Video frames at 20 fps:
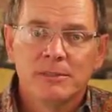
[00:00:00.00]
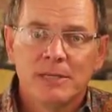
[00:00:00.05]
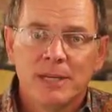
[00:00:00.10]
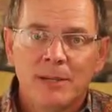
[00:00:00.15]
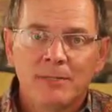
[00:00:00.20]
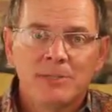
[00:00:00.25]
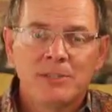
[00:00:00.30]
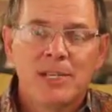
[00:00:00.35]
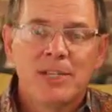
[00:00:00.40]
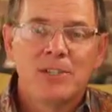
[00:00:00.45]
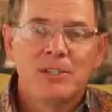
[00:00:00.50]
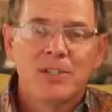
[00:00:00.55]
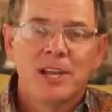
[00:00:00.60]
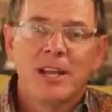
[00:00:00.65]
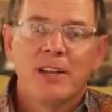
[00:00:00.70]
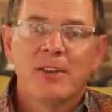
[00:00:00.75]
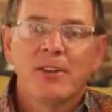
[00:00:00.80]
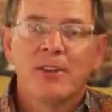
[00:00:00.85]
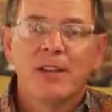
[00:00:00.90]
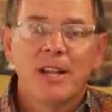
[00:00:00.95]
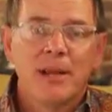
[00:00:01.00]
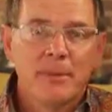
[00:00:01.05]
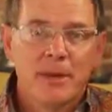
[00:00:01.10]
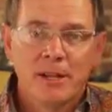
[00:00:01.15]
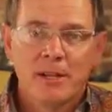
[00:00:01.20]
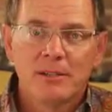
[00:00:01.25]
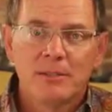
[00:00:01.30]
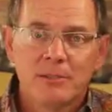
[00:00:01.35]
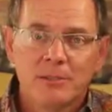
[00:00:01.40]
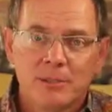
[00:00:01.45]
I'm Seth Chandler, and I'm
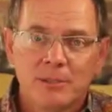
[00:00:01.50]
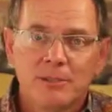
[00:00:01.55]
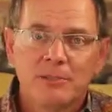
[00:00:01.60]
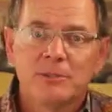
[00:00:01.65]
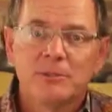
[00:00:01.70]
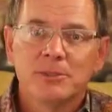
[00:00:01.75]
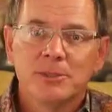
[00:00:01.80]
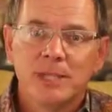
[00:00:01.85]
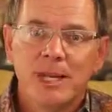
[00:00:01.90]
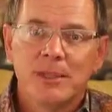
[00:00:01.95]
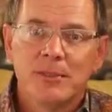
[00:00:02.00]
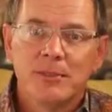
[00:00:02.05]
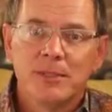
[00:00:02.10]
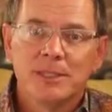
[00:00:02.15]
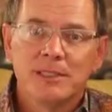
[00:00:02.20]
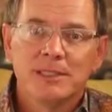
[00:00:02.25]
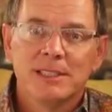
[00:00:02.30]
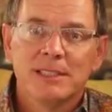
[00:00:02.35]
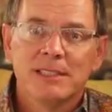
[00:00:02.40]
an entrepreneur from Southwest